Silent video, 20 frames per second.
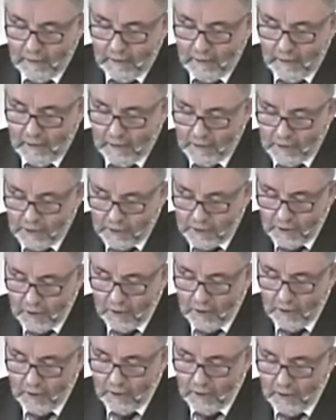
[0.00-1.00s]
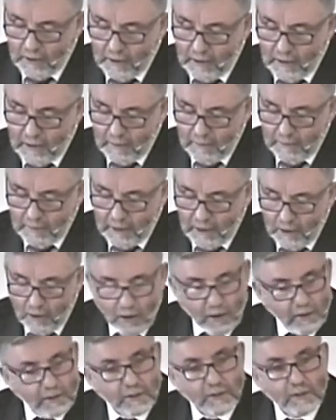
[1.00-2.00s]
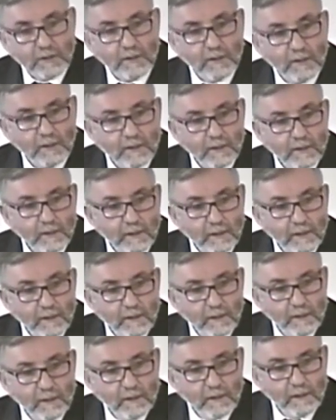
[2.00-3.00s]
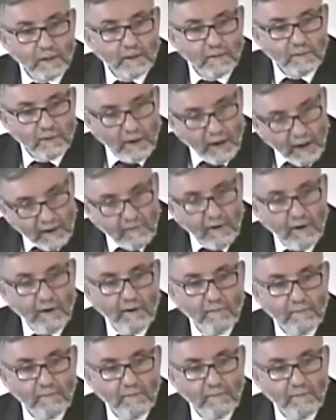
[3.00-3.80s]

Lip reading: and still be lost forever.